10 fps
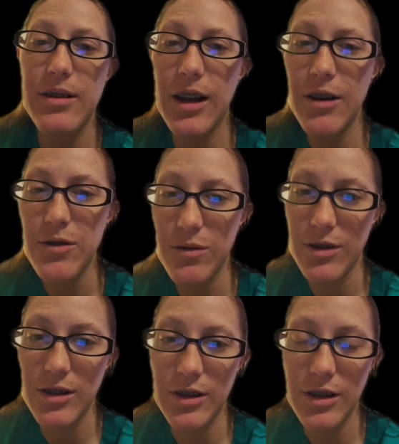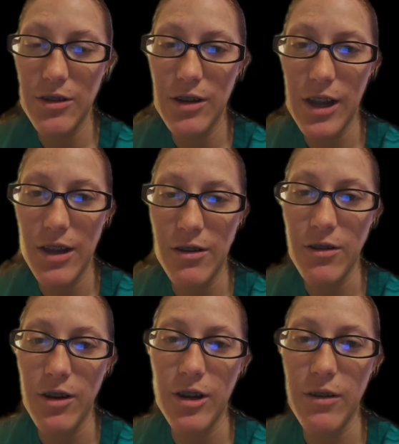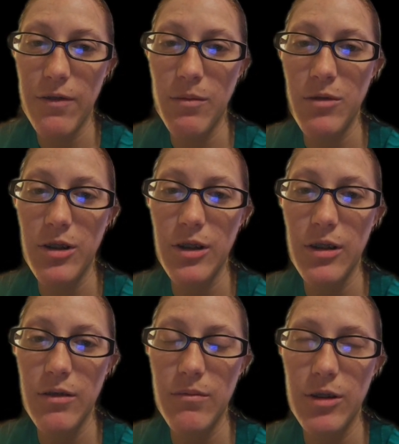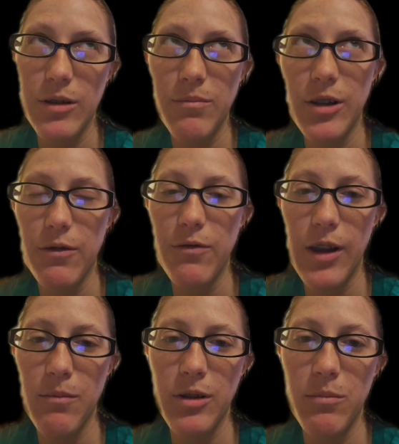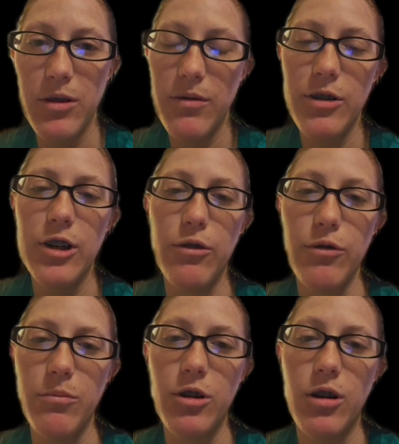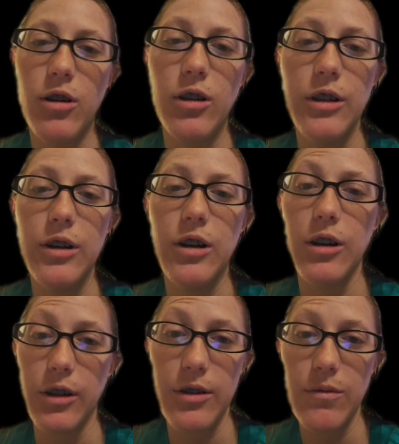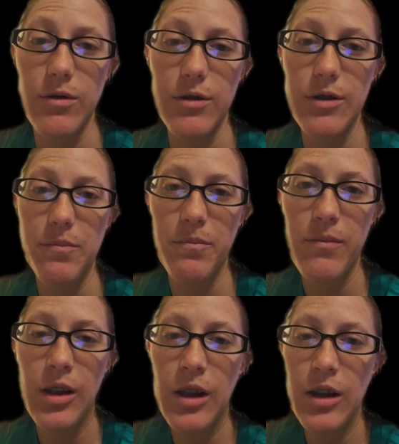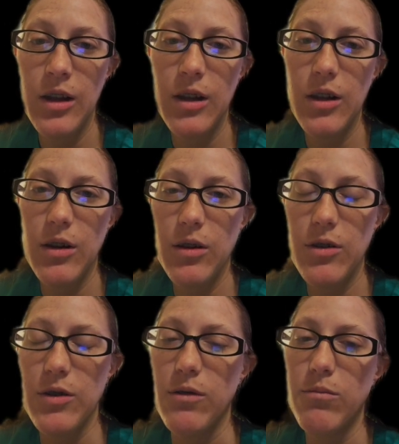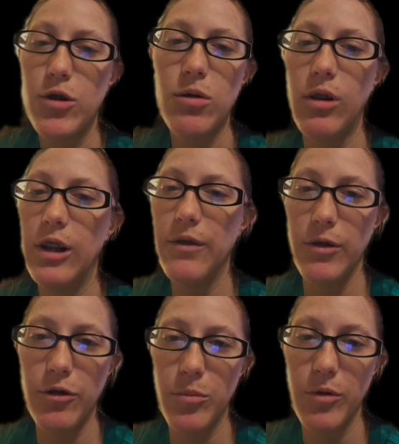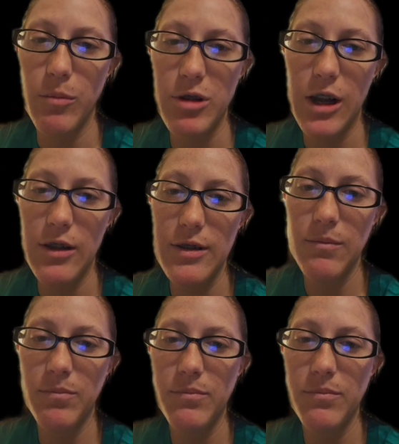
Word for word: Dinosaurs, on the other hand, are in a family, well, not a family, but they're in a group called archosaurs. So, totally different group of reptiles.